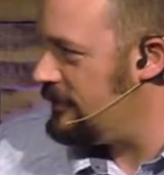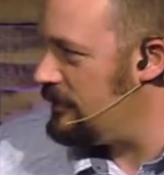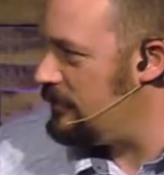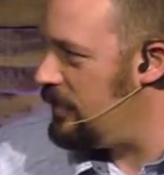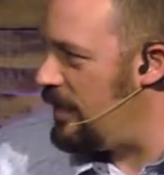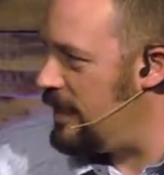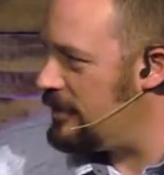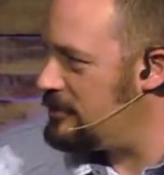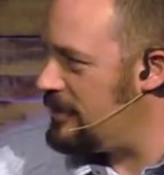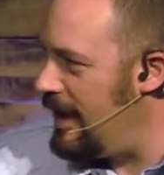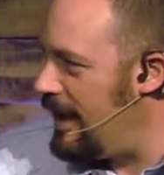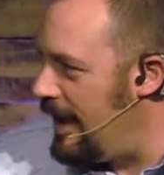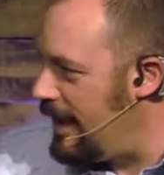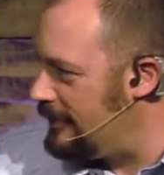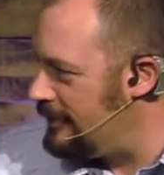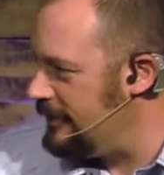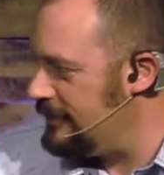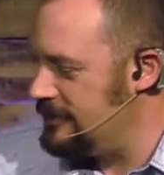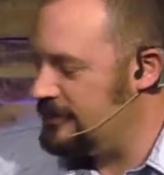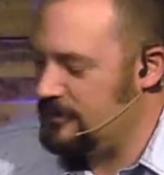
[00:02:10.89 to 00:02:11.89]
Padre
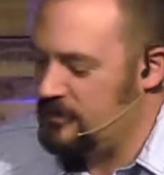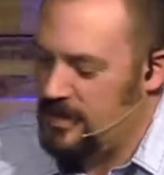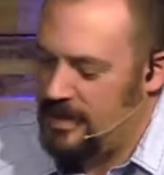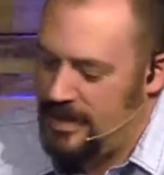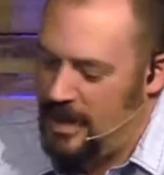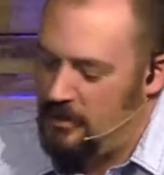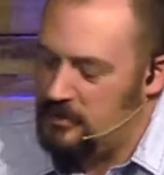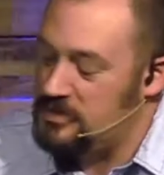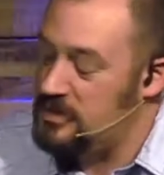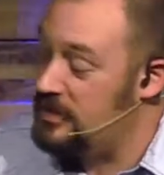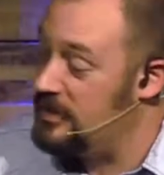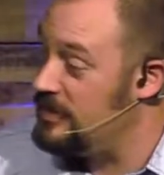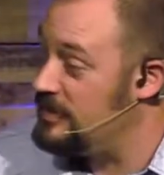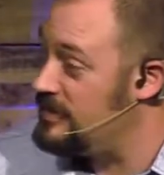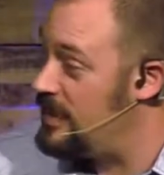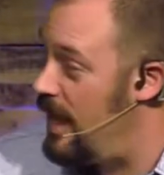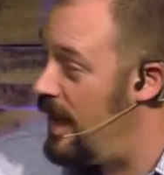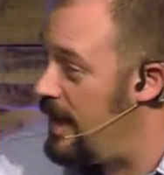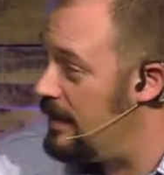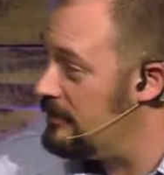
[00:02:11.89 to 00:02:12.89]
Island. And that was a good
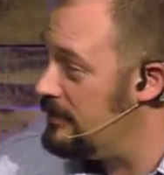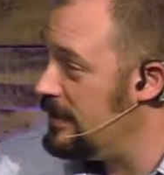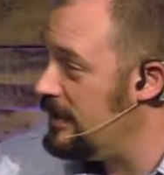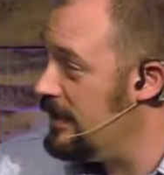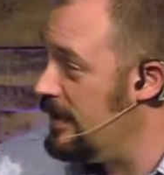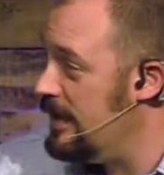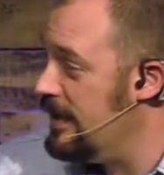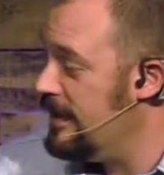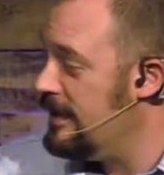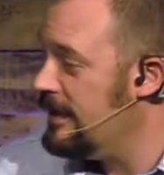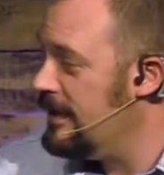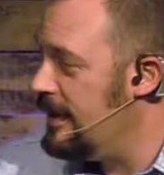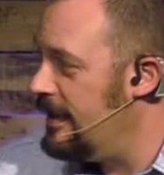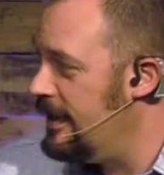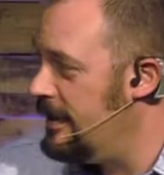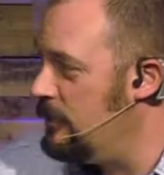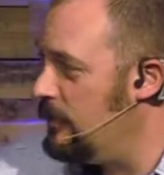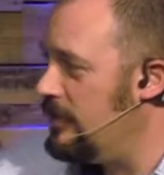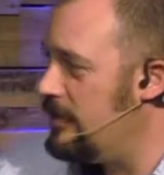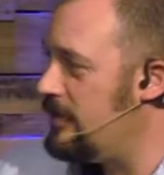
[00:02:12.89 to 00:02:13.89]
time.
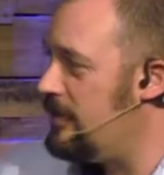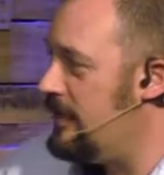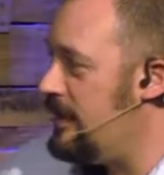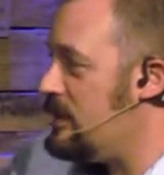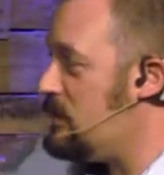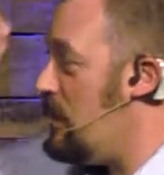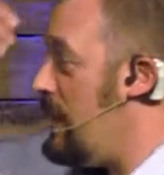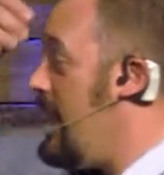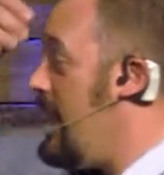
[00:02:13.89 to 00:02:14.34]
And one of the things we